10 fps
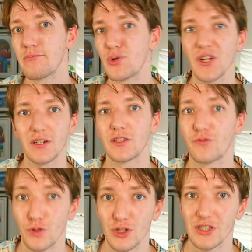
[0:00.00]
productive
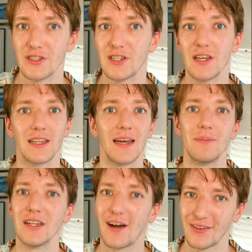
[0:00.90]
forces can
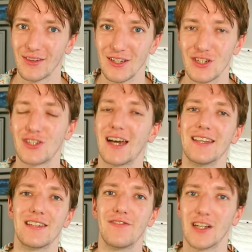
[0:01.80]
be unleashed
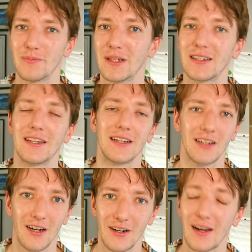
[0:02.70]
and development can
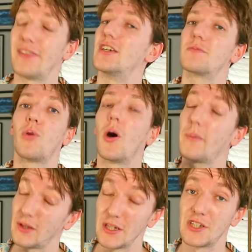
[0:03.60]
occur and this
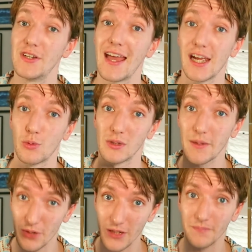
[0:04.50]
population
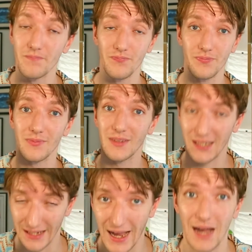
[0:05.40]
equilibrium
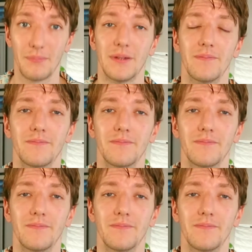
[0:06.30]
can happen.